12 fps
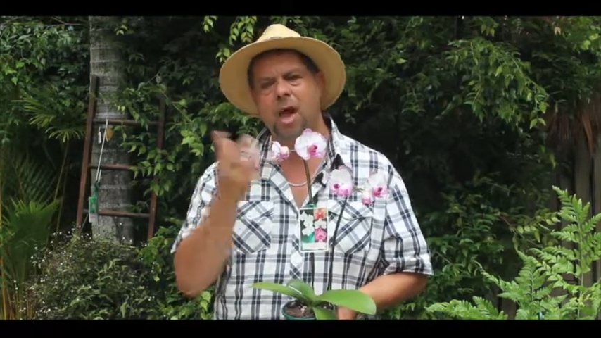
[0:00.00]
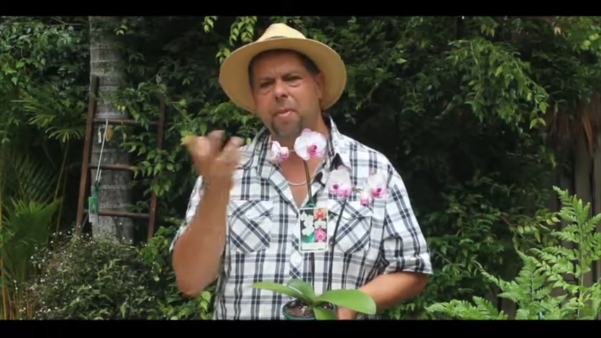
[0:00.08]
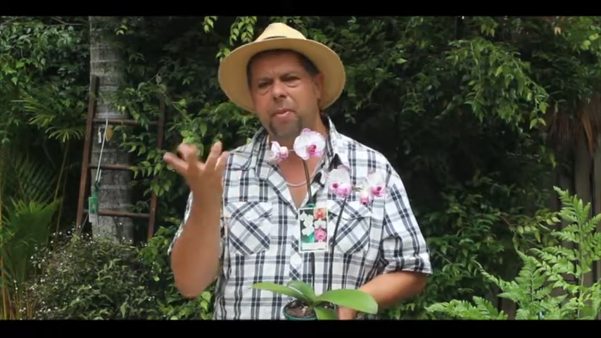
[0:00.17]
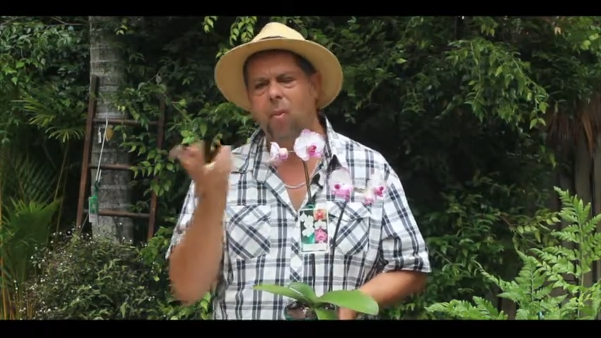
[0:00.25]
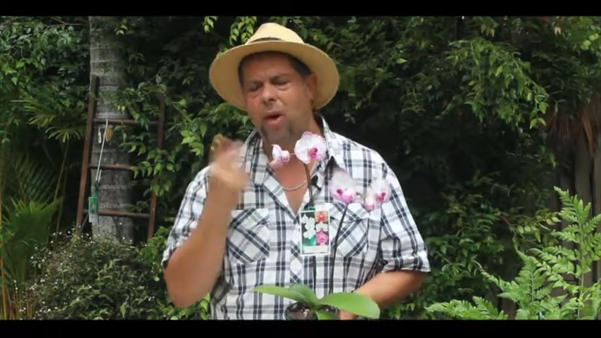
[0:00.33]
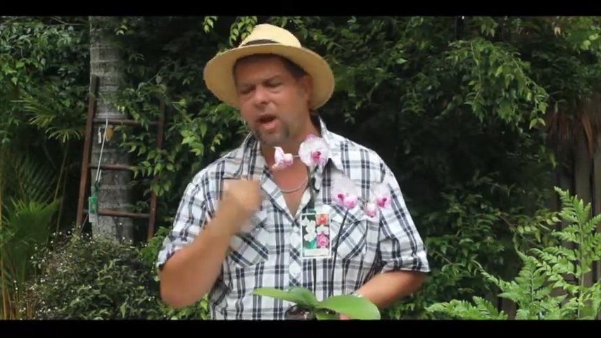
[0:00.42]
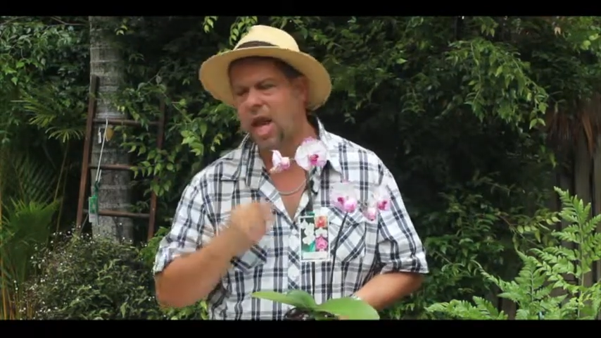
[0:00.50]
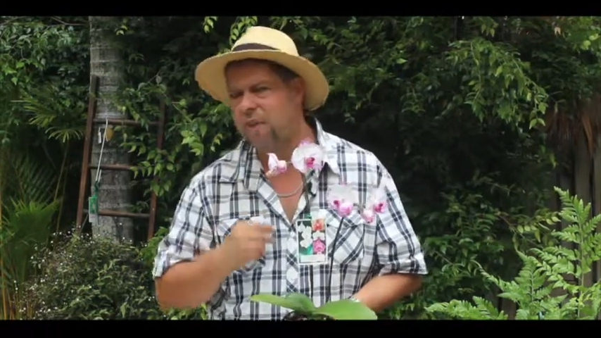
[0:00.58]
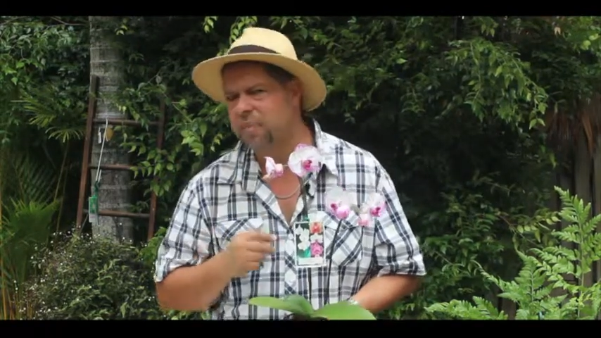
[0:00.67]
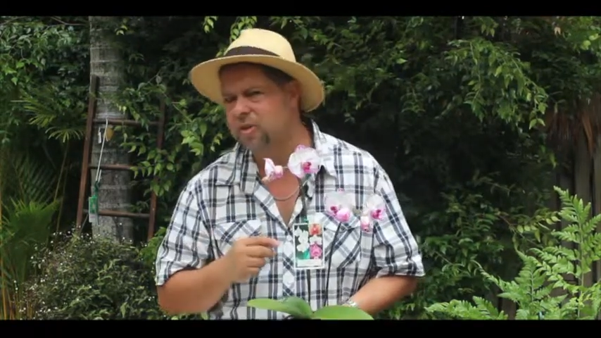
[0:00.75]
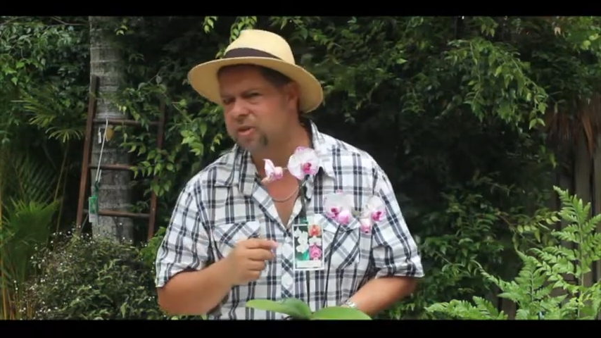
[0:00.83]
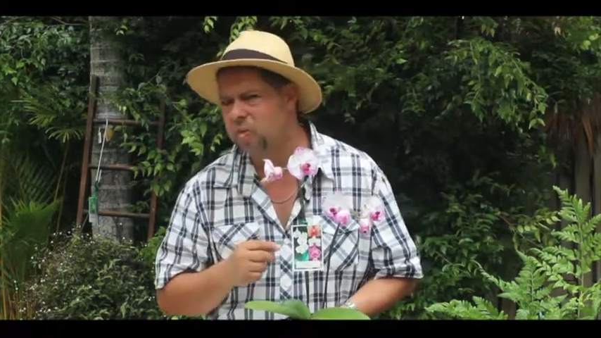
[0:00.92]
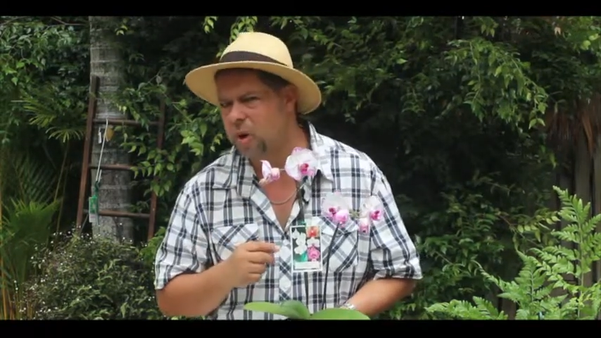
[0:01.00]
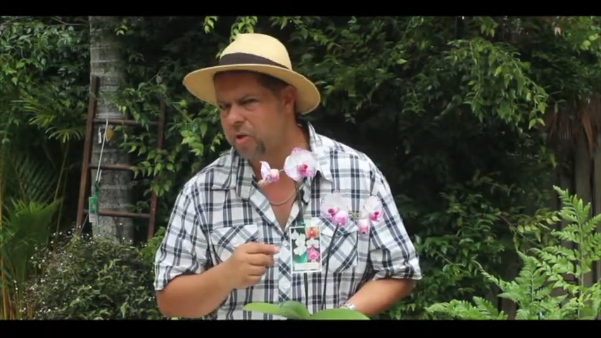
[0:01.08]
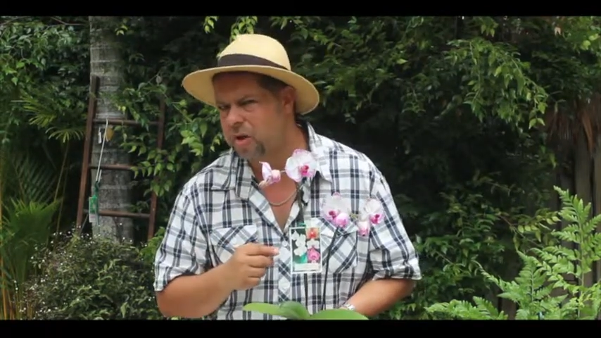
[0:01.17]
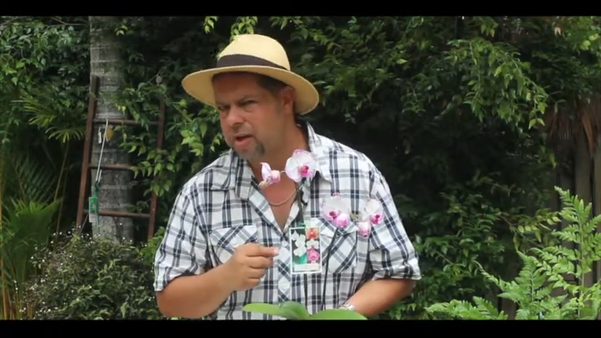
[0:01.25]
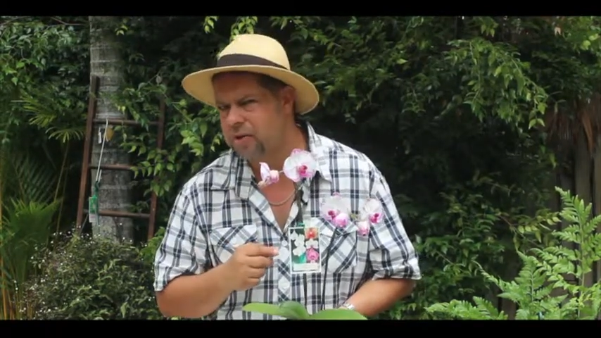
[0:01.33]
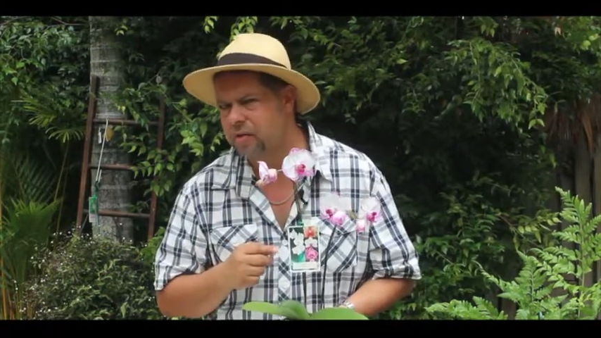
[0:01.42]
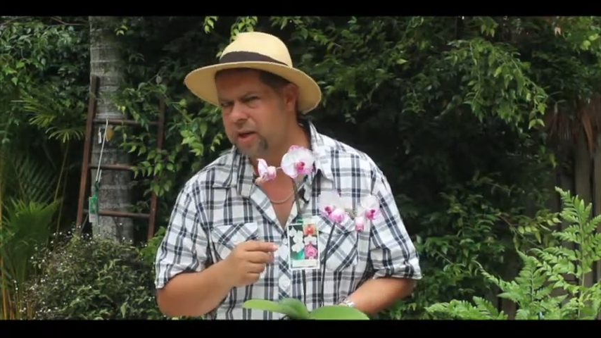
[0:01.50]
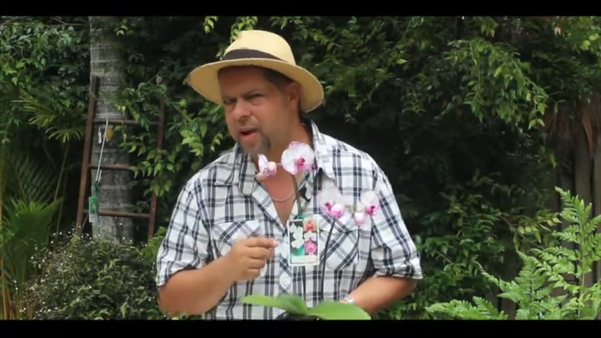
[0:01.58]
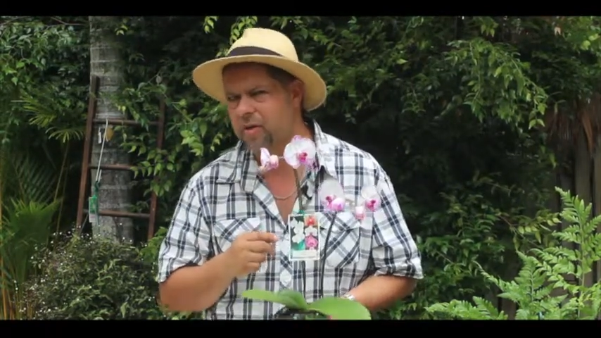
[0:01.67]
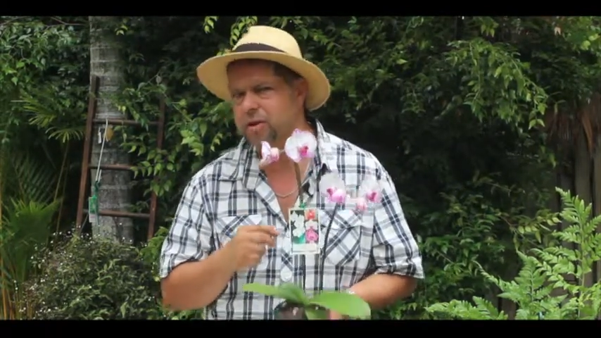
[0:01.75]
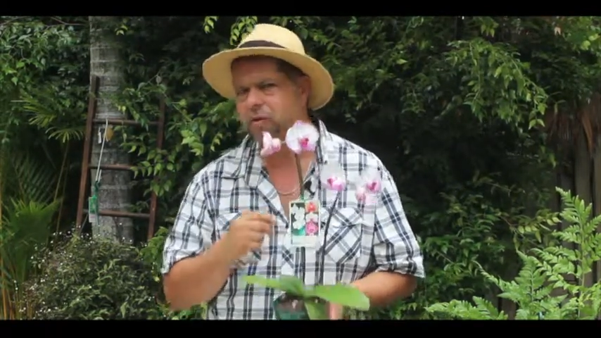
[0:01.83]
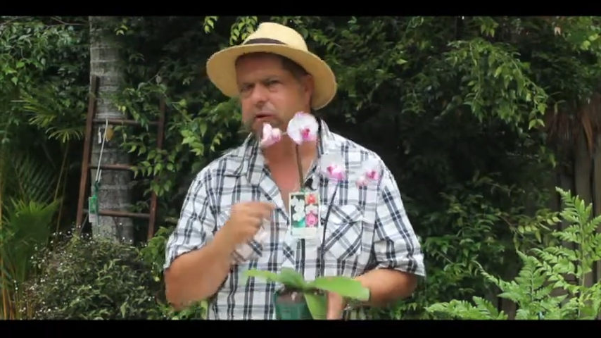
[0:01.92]
But what happens when those
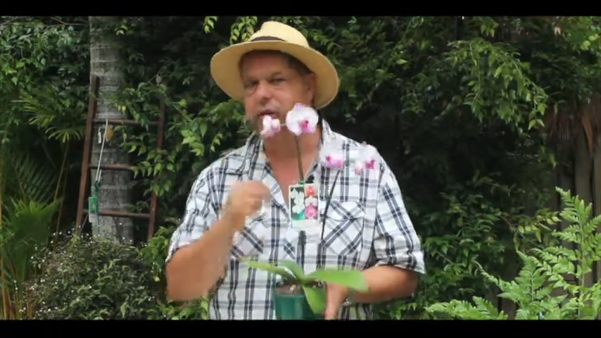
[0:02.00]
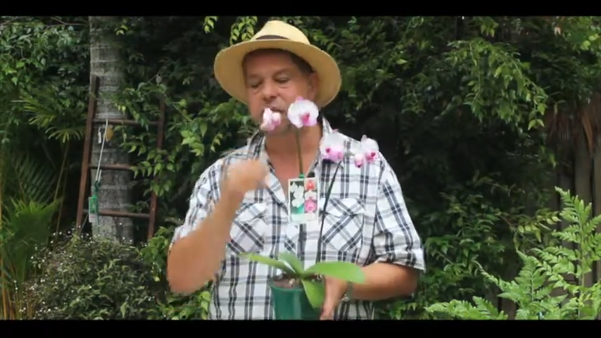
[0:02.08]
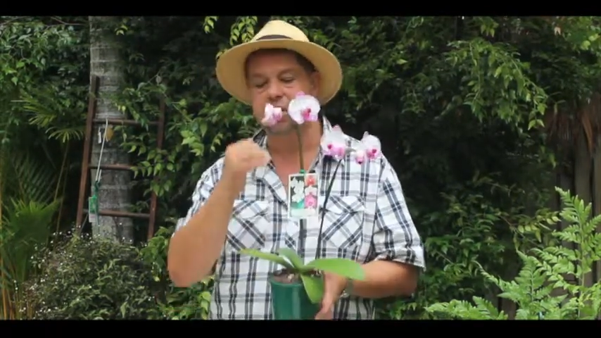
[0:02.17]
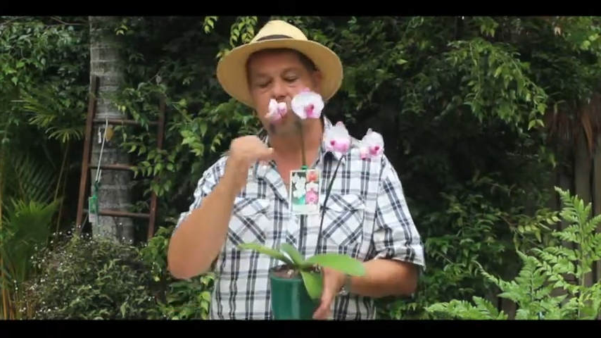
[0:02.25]
flowers finish?